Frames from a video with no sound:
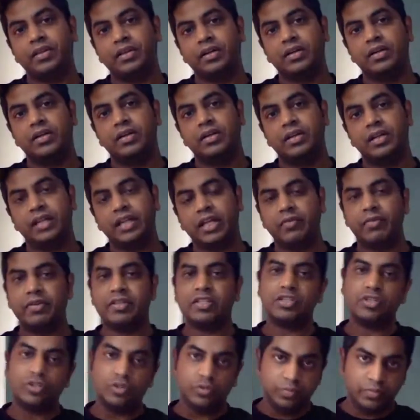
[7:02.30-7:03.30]
request to
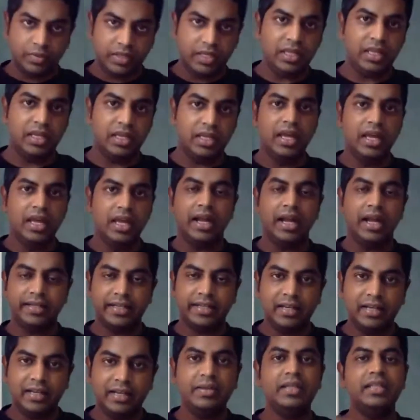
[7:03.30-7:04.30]
me and tell
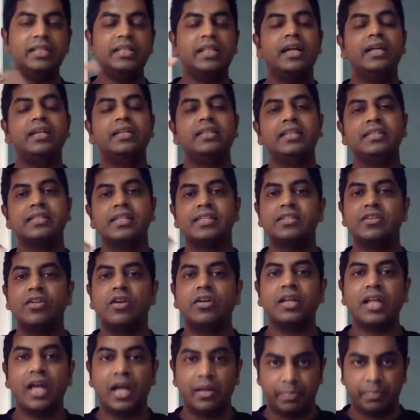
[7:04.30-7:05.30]
me that this has not
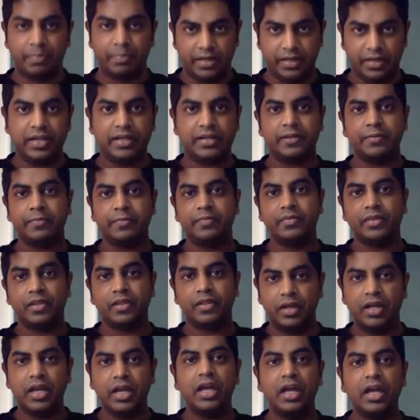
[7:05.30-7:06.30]
happened yet.
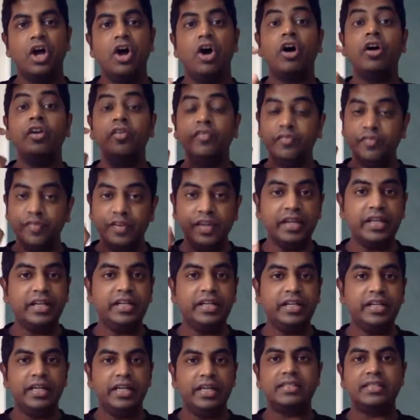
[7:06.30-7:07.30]
Okay, on
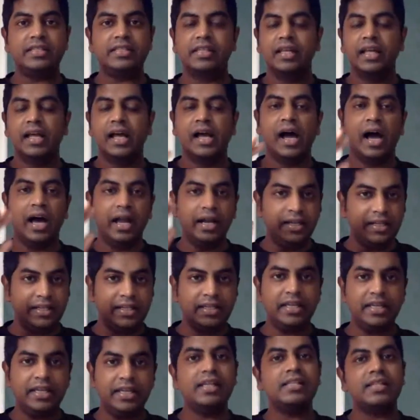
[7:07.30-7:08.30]
weekdays, our
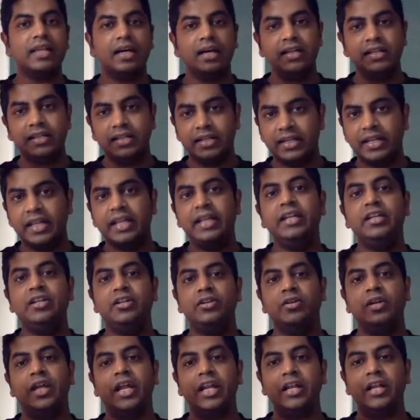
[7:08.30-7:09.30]
TAs are trained to
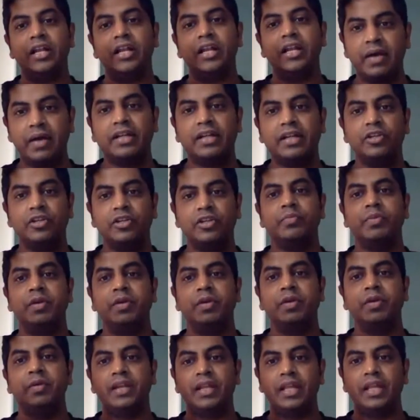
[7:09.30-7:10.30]
get back to you
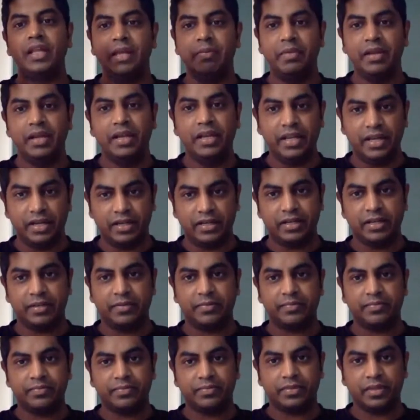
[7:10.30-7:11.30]
people immediately.
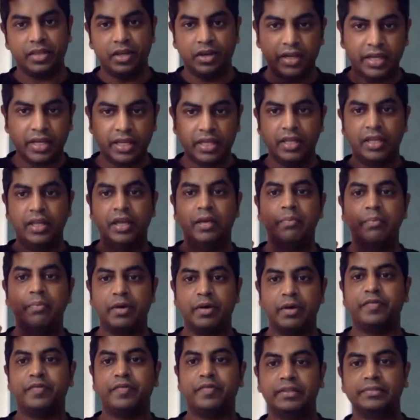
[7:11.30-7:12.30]
Okay,
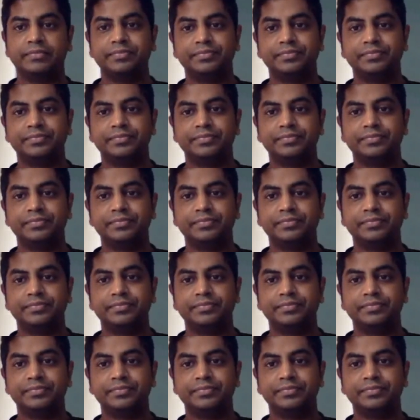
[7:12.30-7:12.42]
perfect.